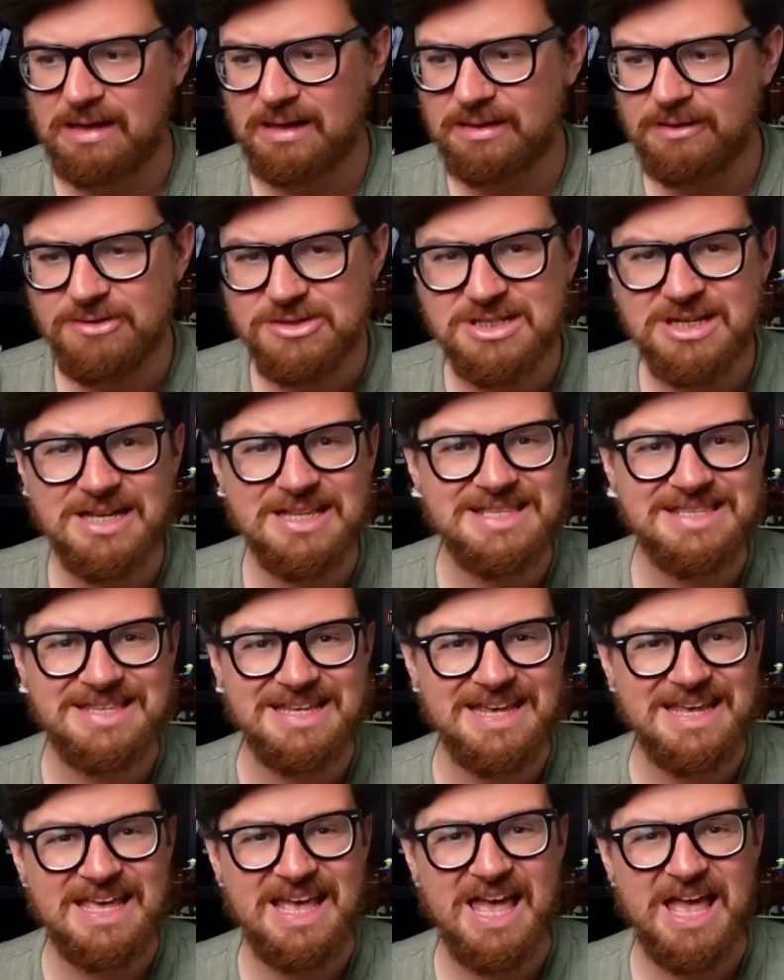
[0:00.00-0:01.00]
like there isn't a
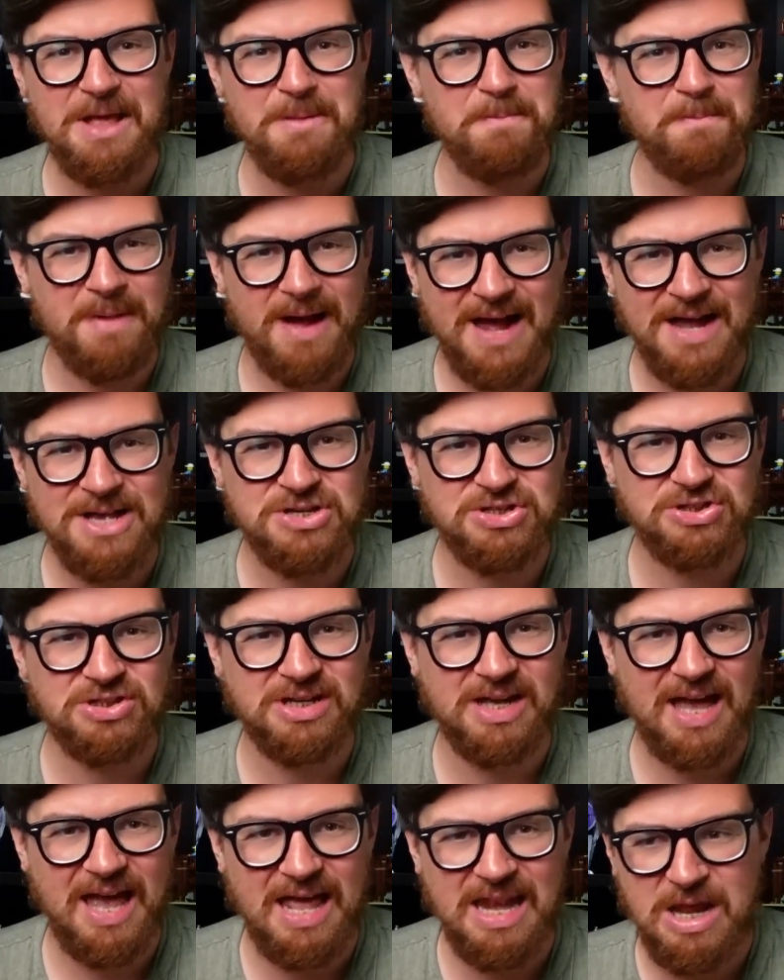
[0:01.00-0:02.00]
D in
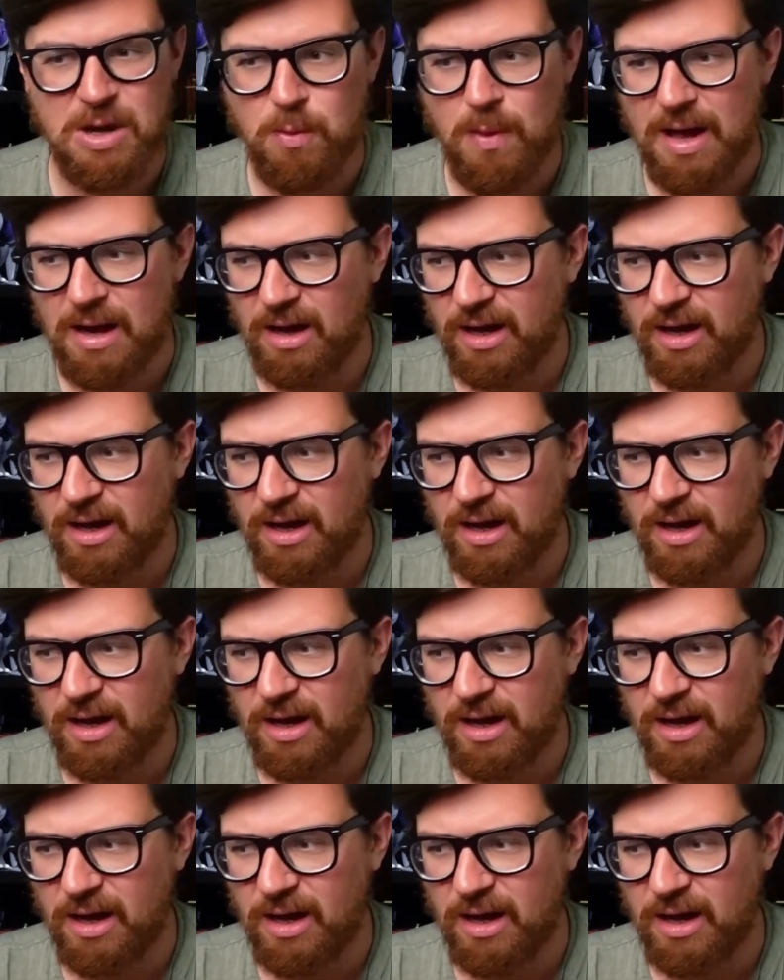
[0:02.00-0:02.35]
Patrick anywhere.